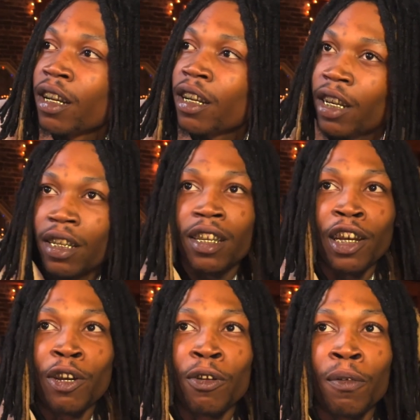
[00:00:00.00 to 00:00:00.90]
That's that
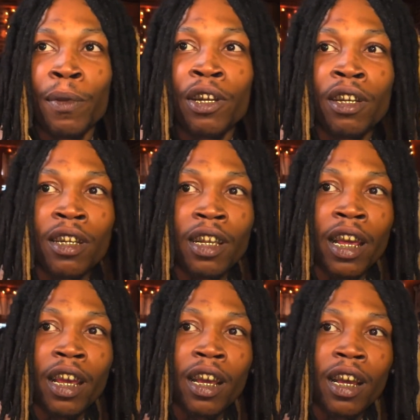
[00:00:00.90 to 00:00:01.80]
old murder.
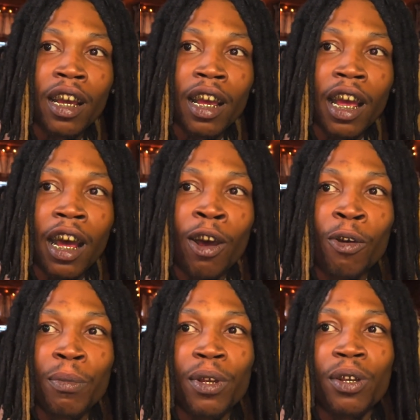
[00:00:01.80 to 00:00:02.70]
Like I
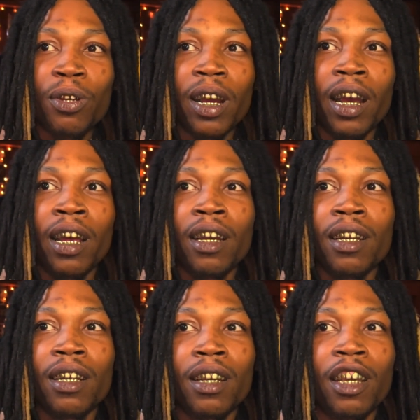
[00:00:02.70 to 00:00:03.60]
don't be trying
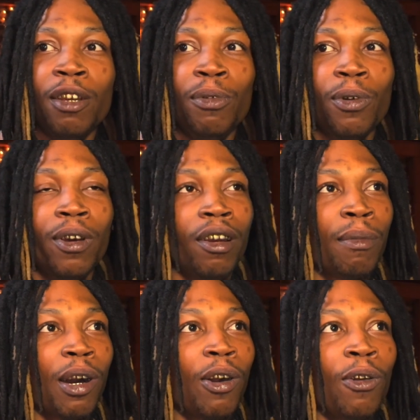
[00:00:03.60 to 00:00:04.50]
to keep doing them
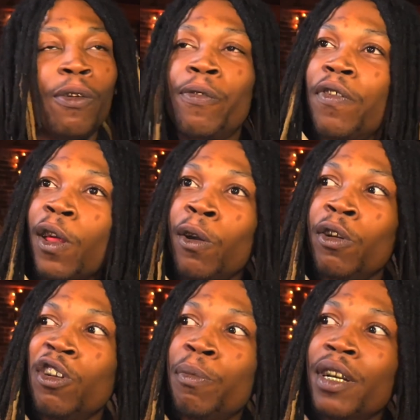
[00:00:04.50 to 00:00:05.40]
old
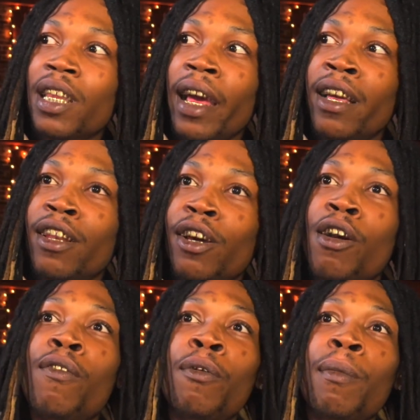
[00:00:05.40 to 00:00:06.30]
flows, but they
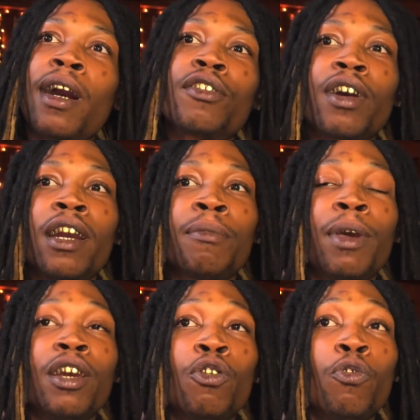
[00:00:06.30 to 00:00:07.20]
love them. I try to
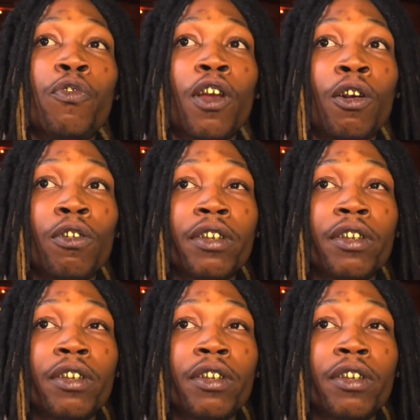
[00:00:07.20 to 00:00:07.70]
make new flows.